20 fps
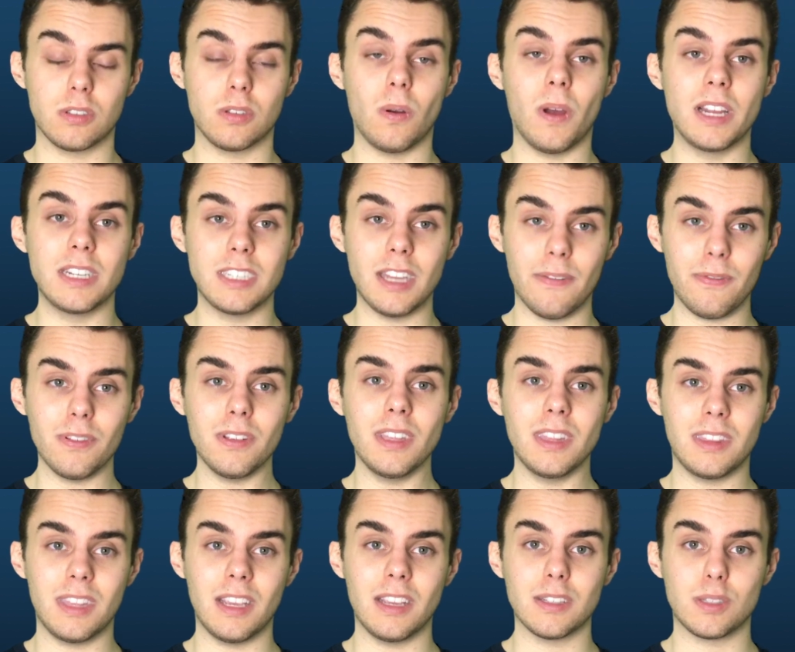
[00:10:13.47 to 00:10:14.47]
So I definitely
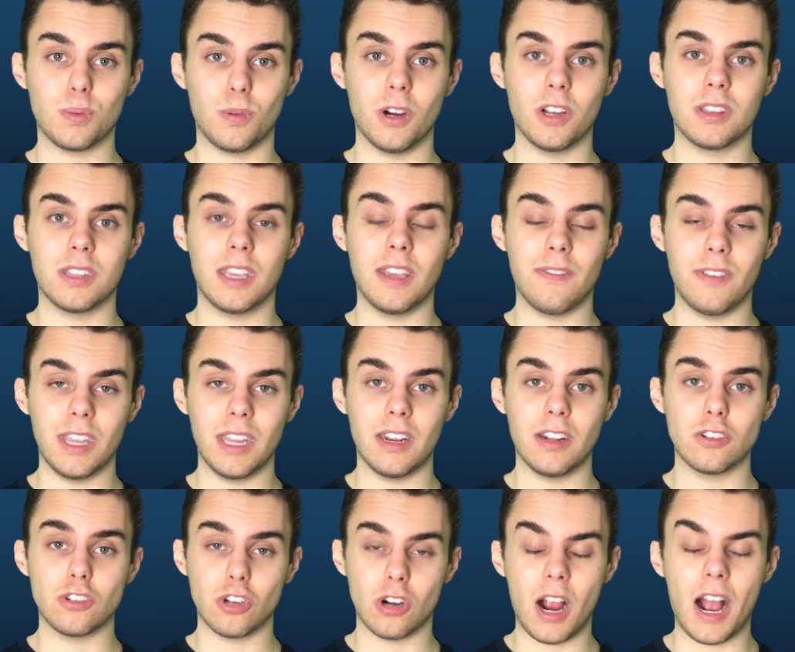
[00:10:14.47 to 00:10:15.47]
think it's worth giving it
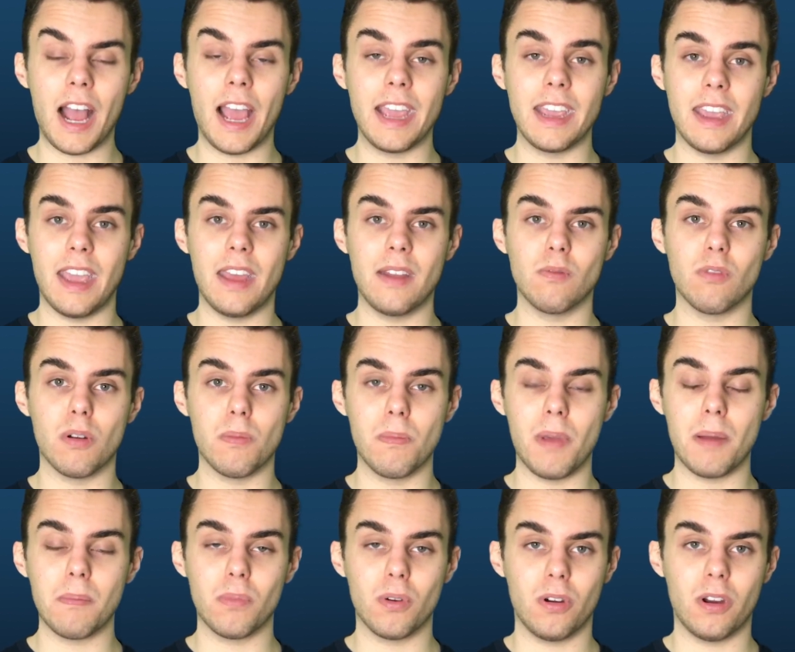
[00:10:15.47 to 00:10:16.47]
a try and
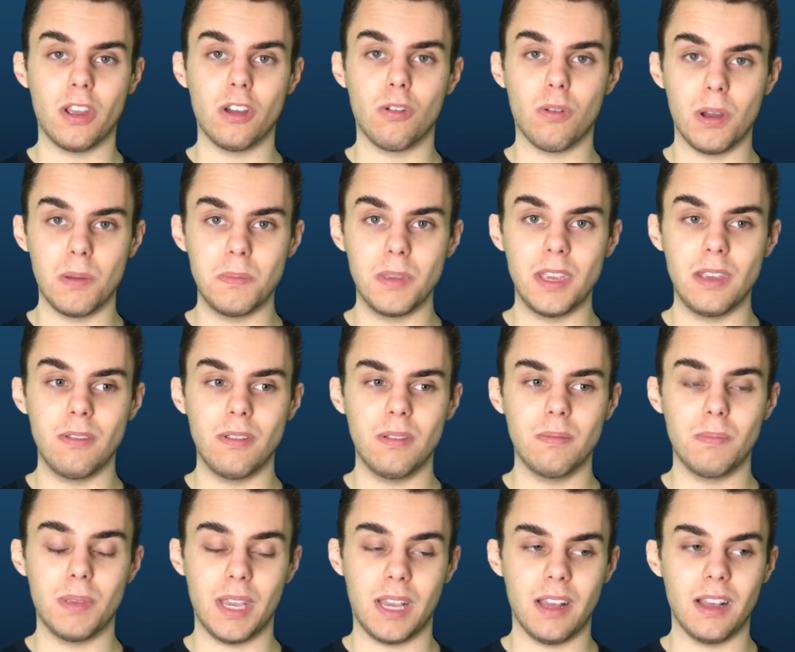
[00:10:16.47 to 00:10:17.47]
remembering
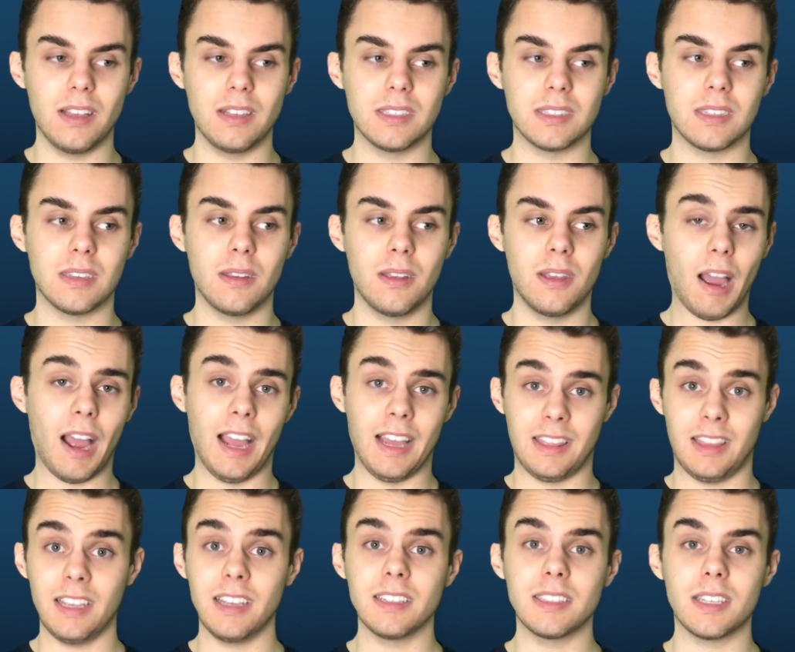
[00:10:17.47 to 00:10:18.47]
Quibi, because I
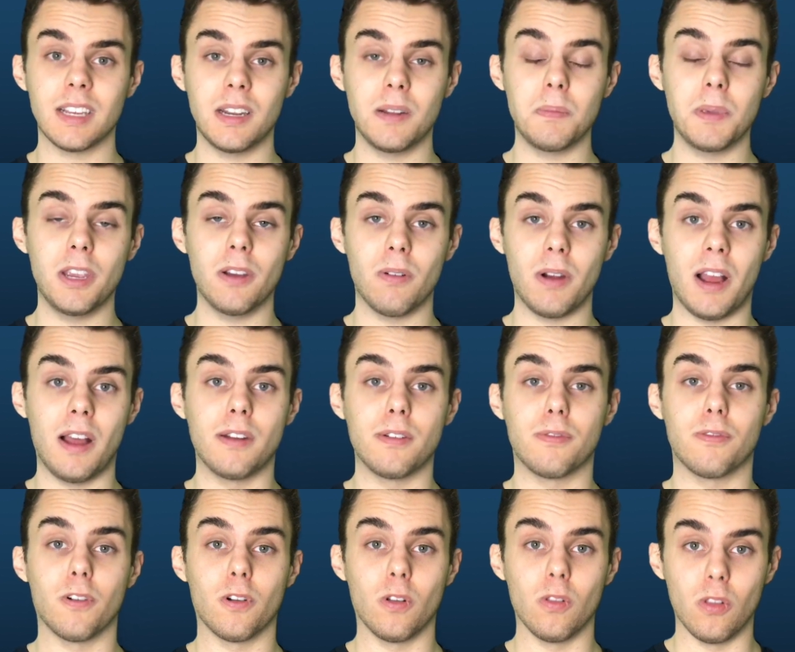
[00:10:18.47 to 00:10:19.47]
think it's gonna be around
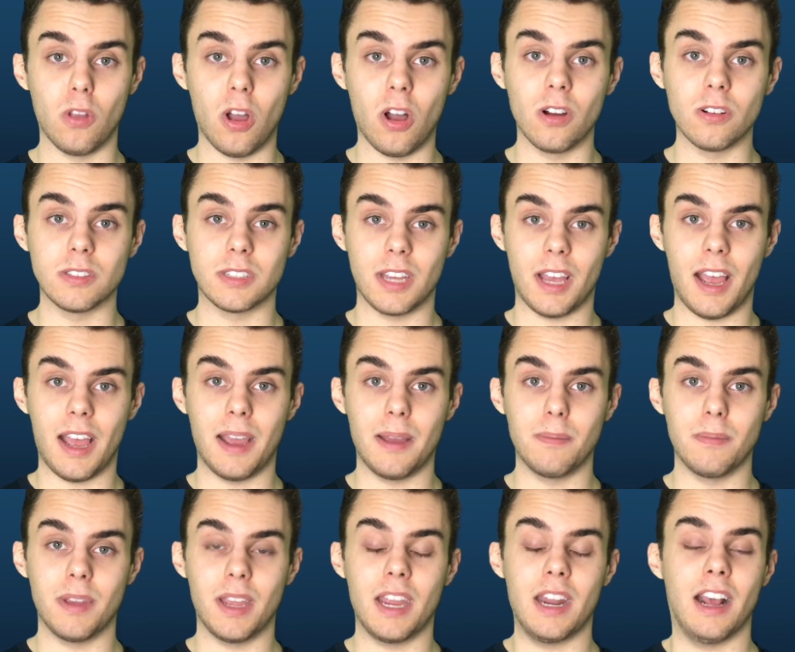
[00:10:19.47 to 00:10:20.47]
for a long
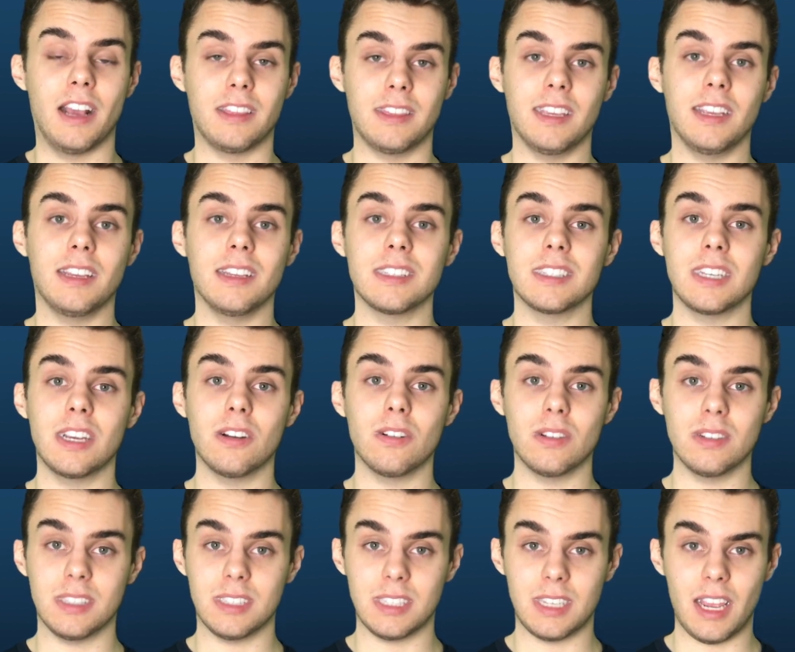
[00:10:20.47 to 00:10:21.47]
time and I think it's here
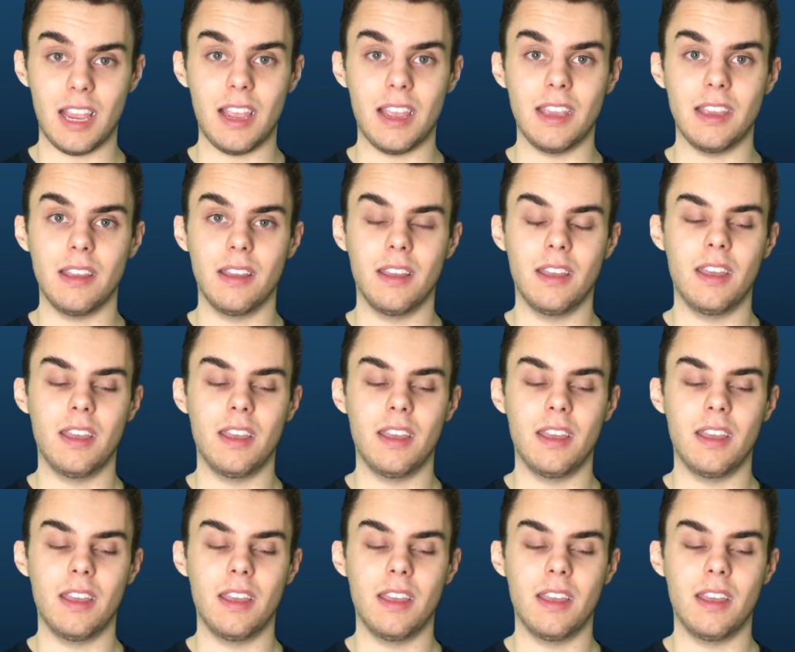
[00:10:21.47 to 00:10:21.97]
to stay.